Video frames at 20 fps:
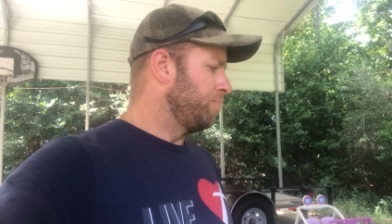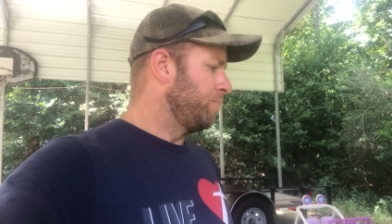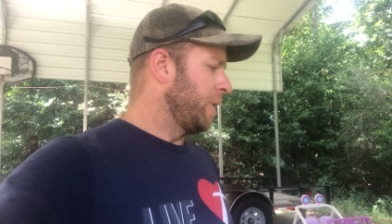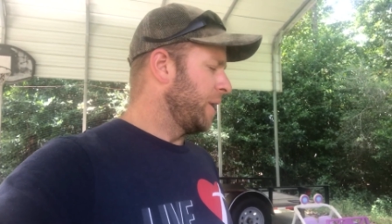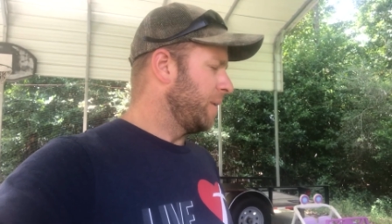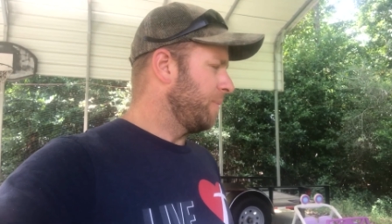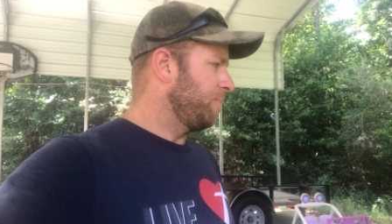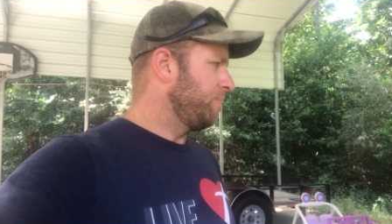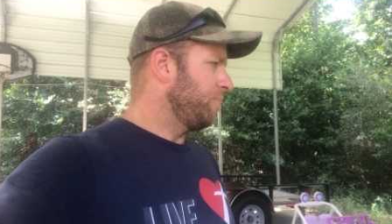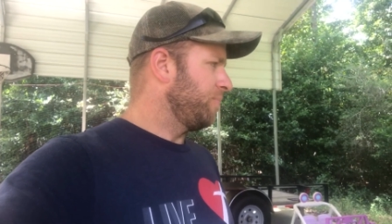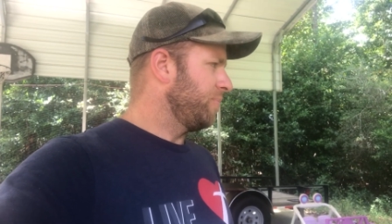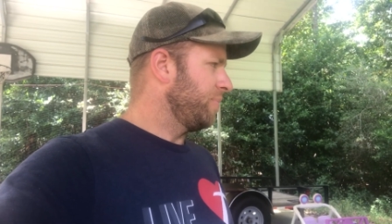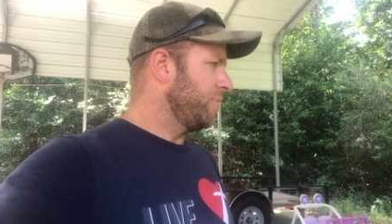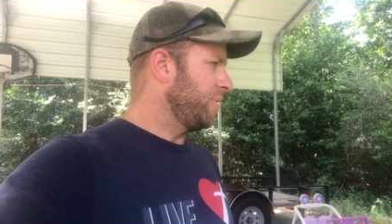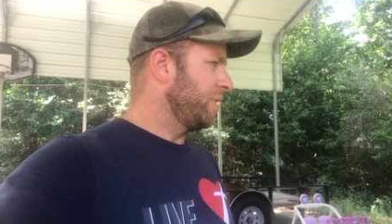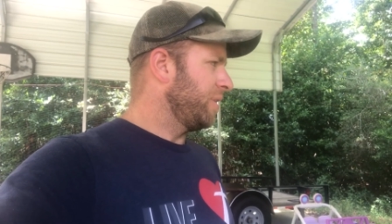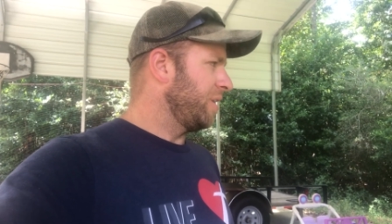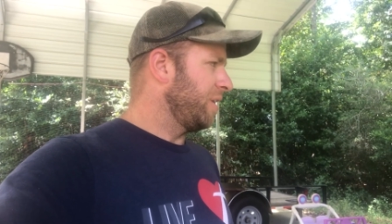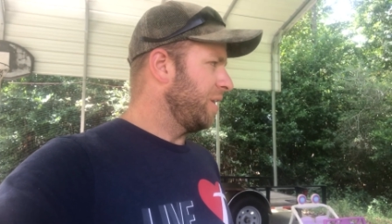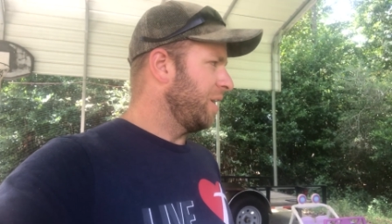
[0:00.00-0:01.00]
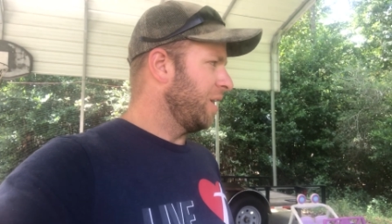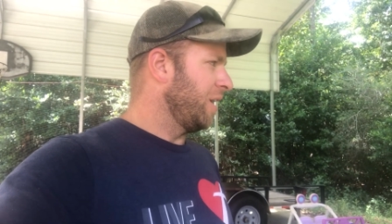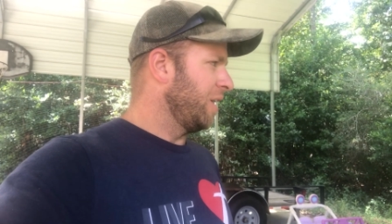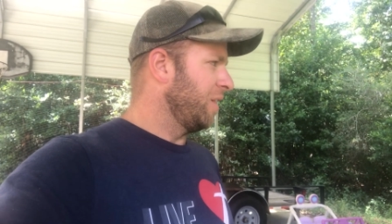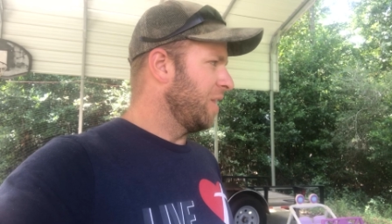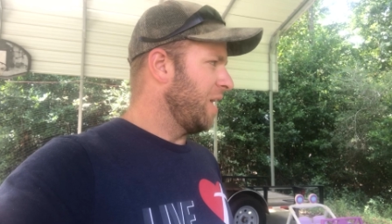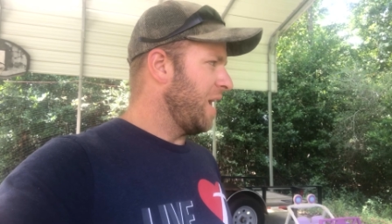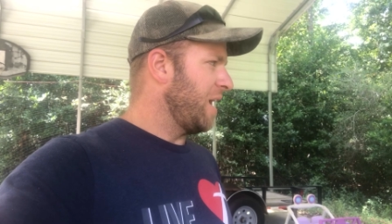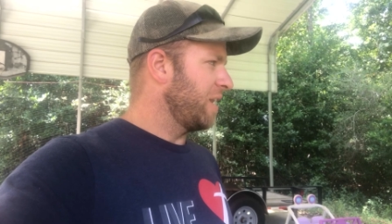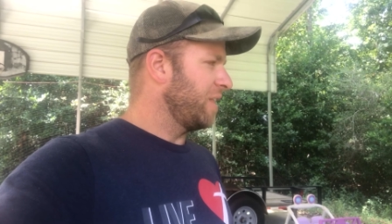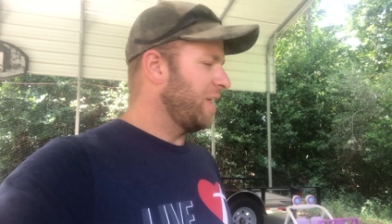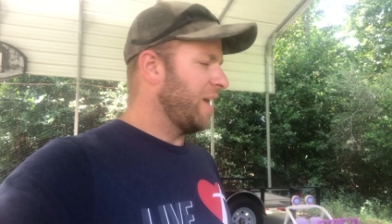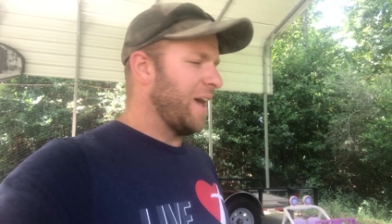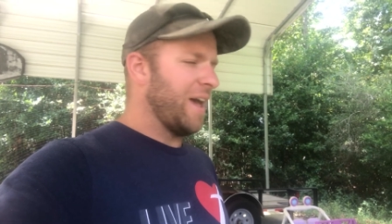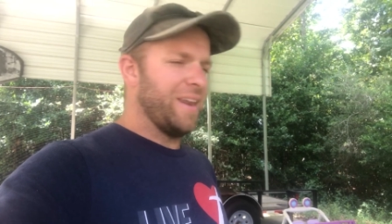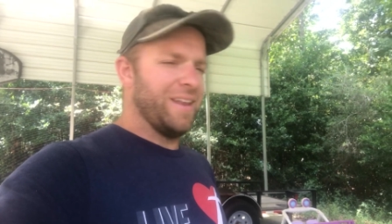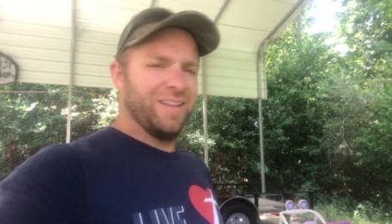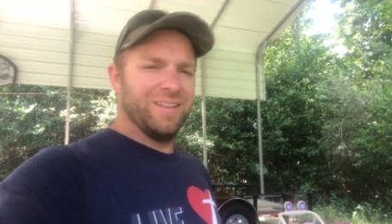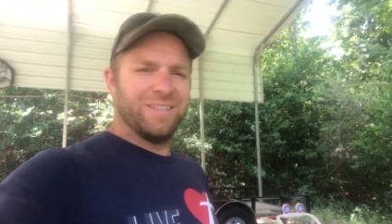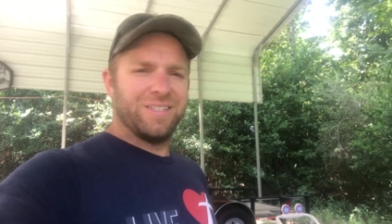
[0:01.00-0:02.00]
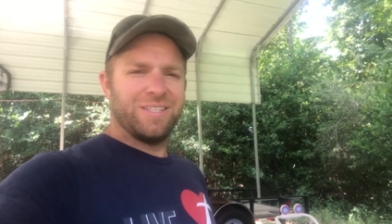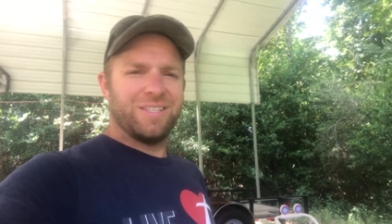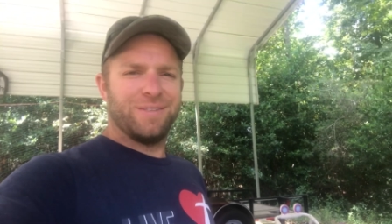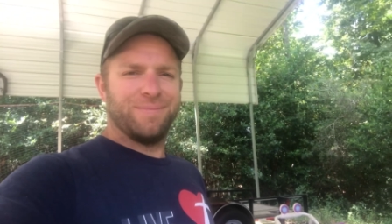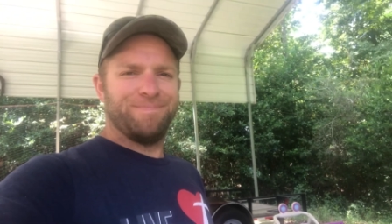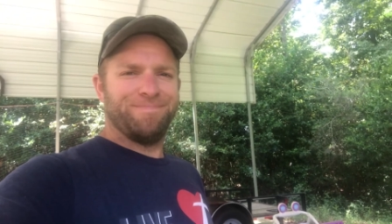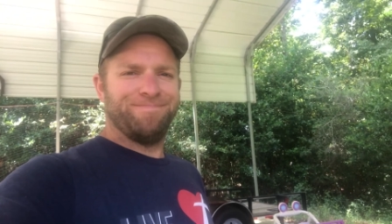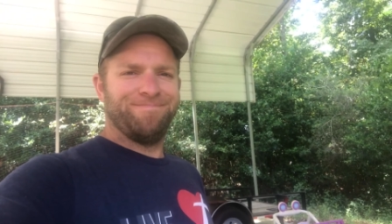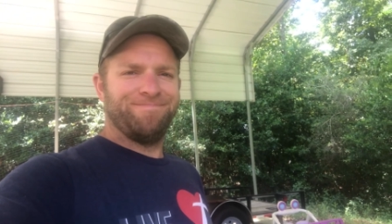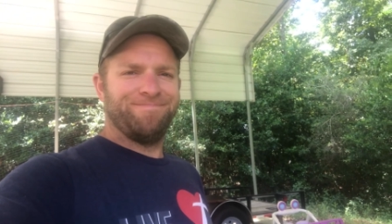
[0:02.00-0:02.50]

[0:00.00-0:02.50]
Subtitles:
But a lot of that is,